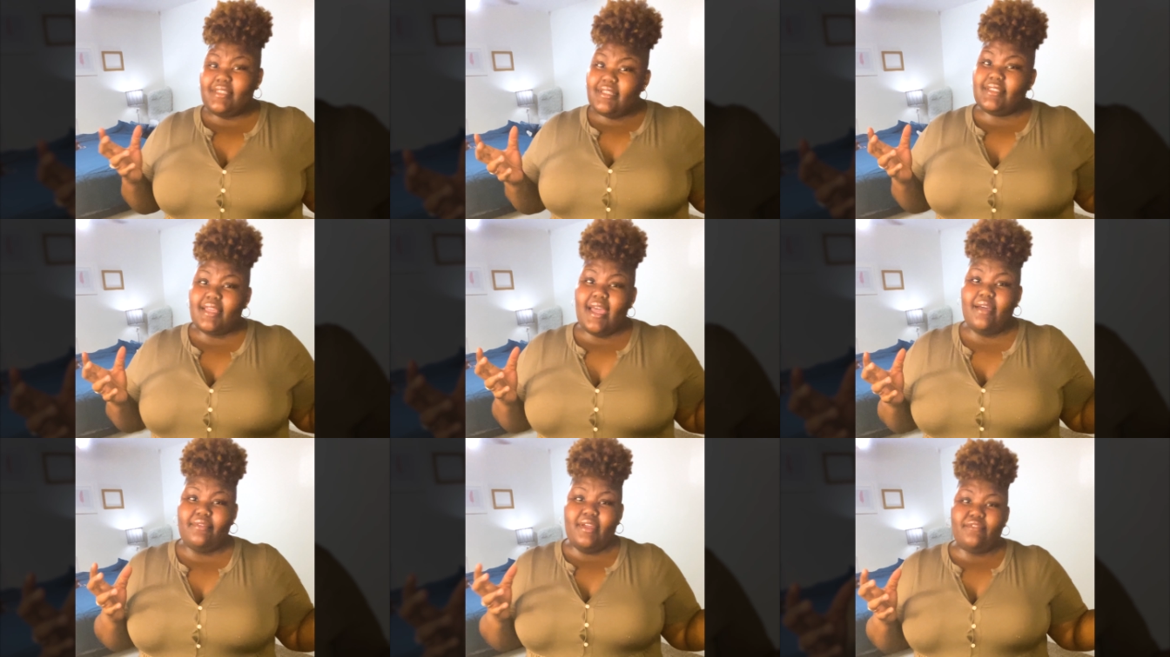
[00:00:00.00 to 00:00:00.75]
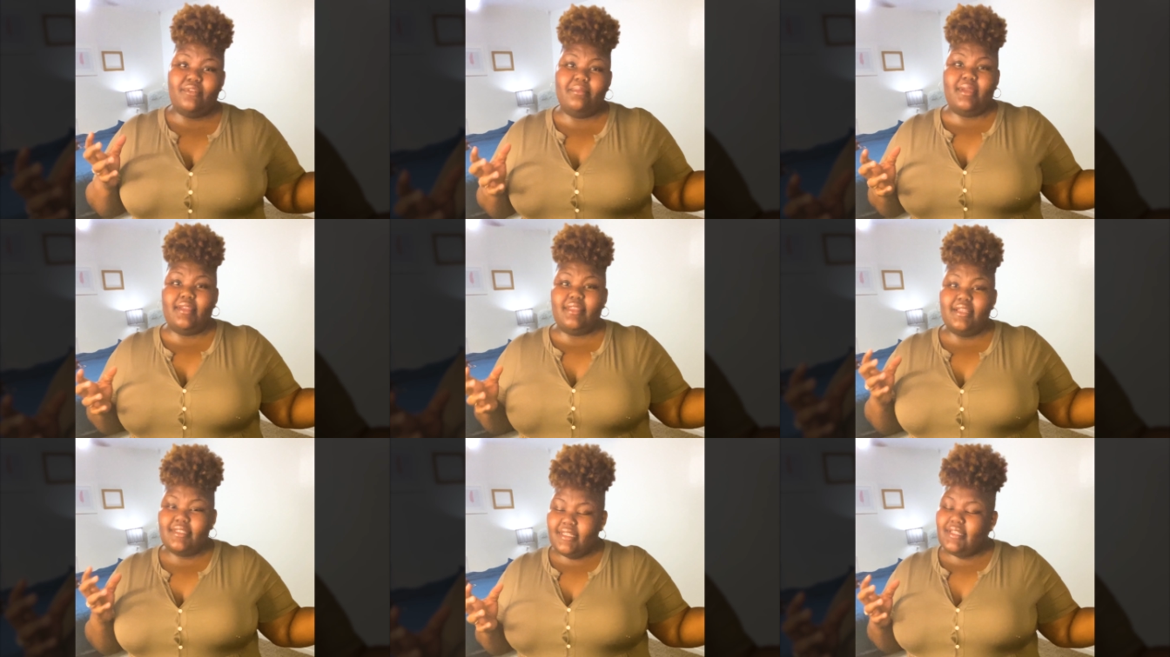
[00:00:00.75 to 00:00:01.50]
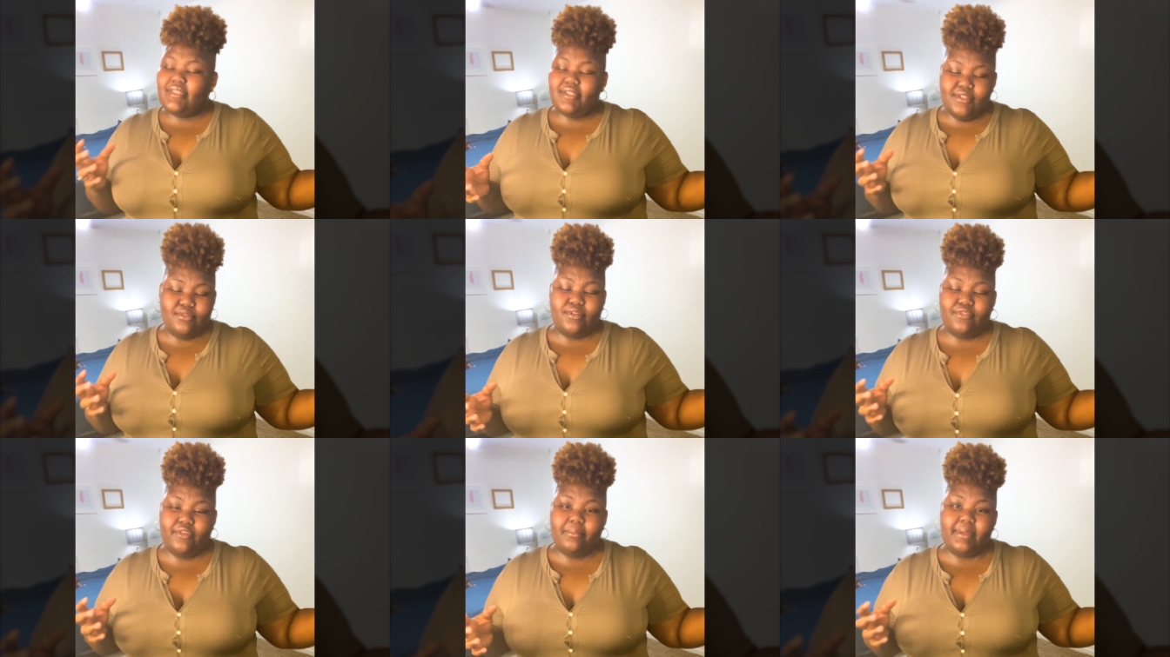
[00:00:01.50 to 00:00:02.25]
tend to have that for me. They tend to do it
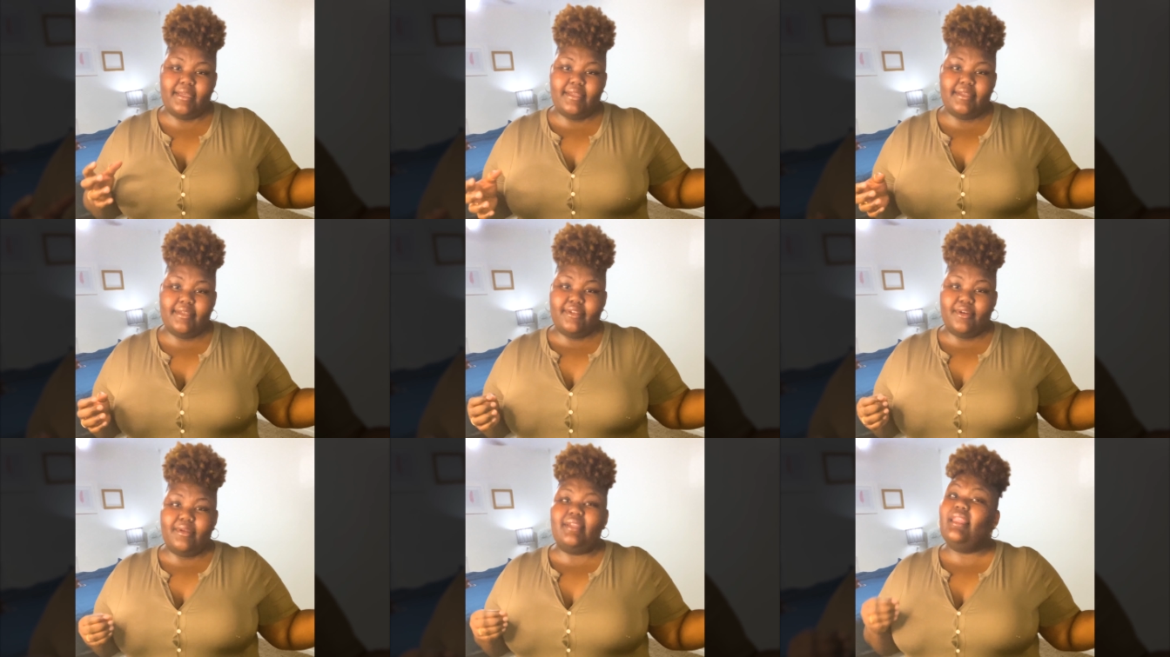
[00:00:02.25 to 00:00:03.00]
for me, you know, in a